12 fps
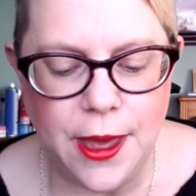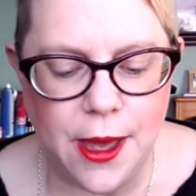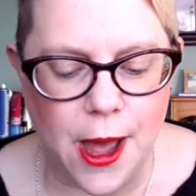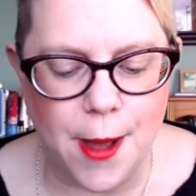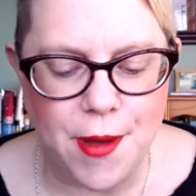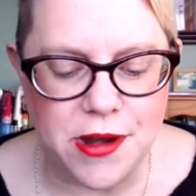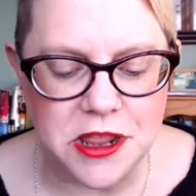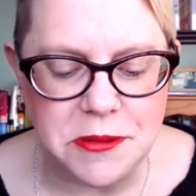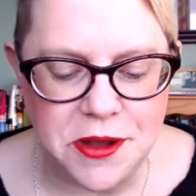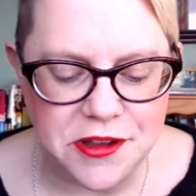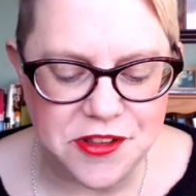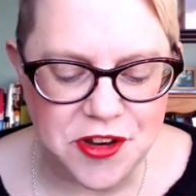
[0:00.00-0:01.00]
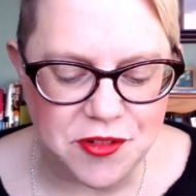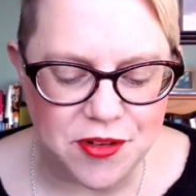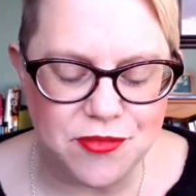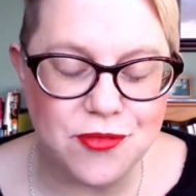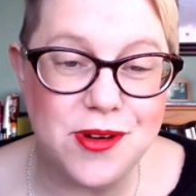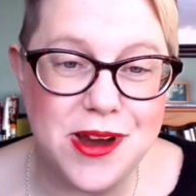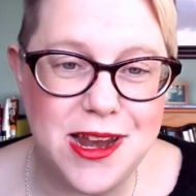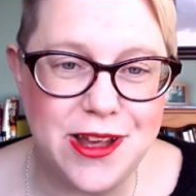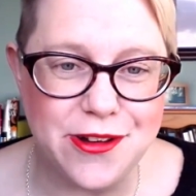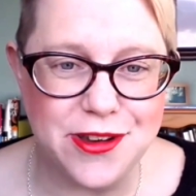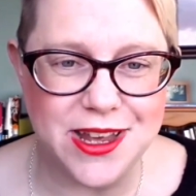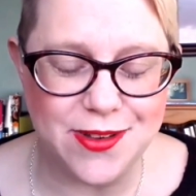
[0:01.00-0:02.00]
Another person who I've really
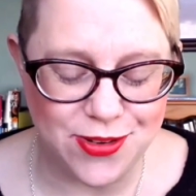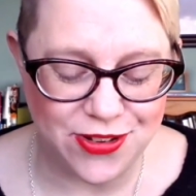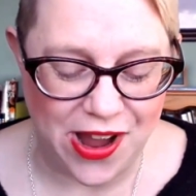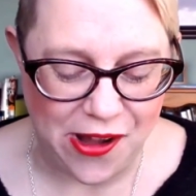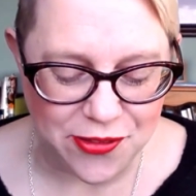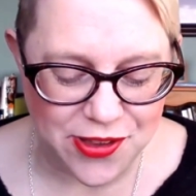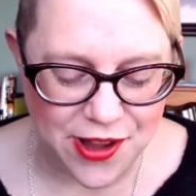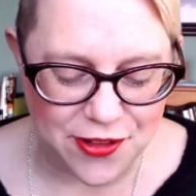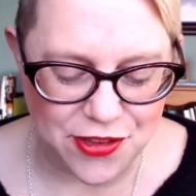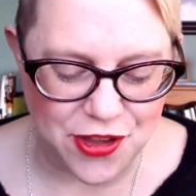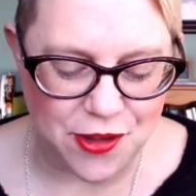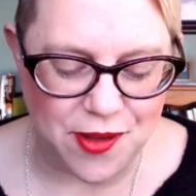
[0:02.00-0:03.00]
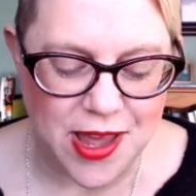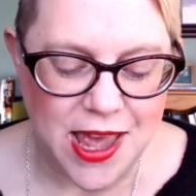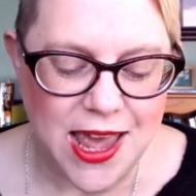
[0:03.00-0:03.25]
got to give a shout out to